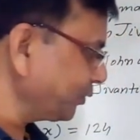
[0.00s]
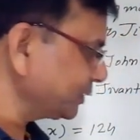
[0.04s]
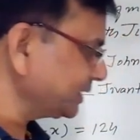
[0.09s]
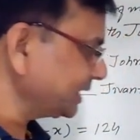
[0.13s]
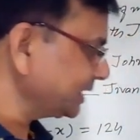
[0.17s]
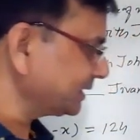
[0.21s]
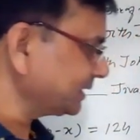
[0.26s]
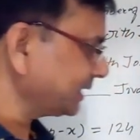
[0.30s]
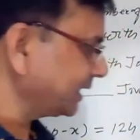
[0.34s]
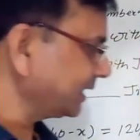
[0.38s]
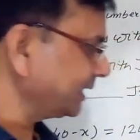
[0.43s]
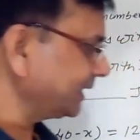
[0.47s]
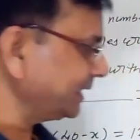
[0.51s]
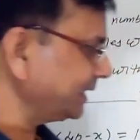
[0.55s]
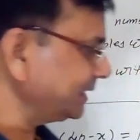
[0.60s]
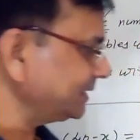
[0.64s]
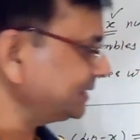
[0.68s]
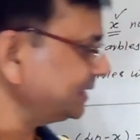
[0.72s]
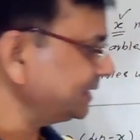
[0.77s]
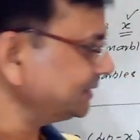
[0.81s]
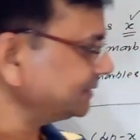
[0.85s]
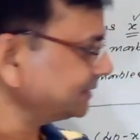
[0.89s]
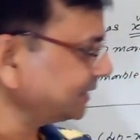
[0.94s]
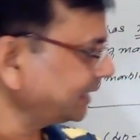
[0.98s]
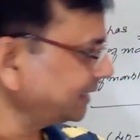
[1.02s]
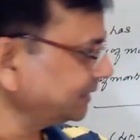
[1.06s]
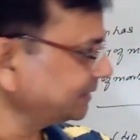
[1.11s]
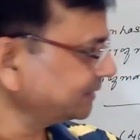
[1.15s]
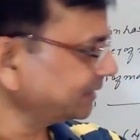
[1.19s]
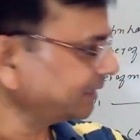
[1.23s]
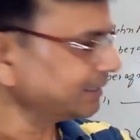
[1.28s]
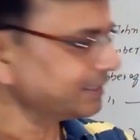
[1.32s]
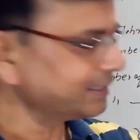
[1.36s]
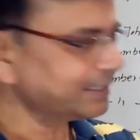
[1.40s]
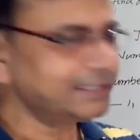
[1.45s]
4s are 36, and
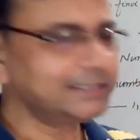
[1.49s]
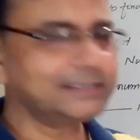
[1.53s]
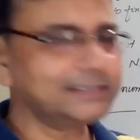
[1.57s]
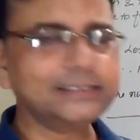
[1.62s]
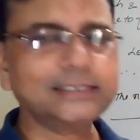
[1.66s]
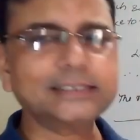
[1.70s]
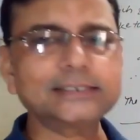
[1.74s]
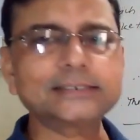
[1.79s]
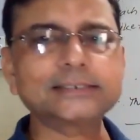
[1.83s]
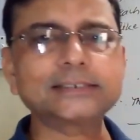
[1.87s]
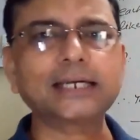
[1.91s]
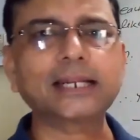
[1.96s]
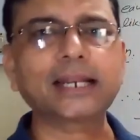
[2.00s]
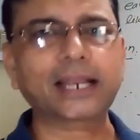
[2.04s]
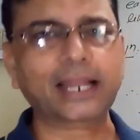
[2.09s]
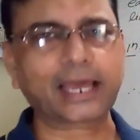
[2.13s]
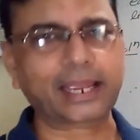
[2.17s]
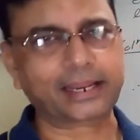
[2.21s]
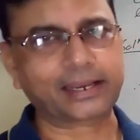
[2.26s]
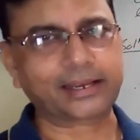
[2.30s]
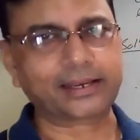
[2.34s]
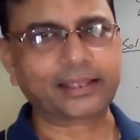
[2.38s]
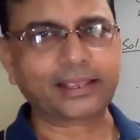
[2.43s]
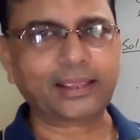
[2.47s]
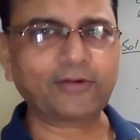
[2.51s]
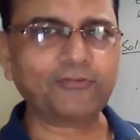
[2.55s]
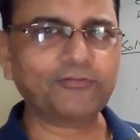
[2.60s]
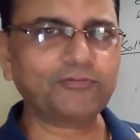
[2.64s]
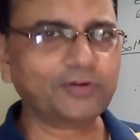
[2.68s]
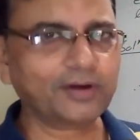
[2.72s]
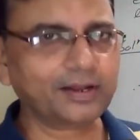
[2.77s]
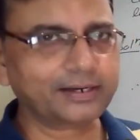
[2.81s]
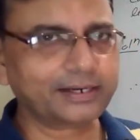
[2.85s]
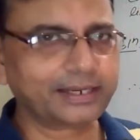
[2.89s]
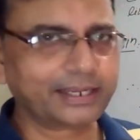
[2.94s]
36 and 9.
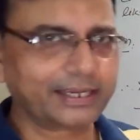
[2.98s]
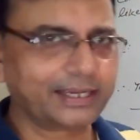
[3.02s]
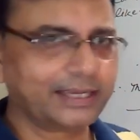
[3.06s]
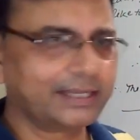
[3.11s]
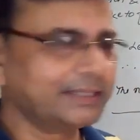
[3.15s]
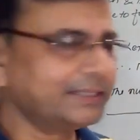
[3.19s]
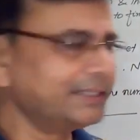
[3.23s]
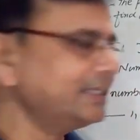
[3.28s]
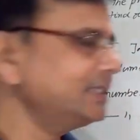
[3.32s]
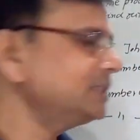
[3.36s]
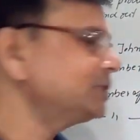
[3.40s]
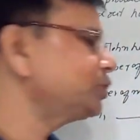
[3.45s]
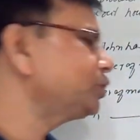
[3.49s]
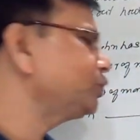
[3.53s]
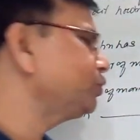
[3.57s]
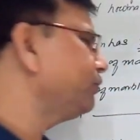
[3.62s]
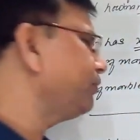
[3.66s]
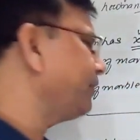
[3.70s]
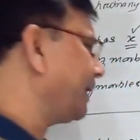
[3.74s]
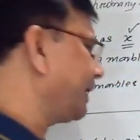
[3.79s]
If we are taking these two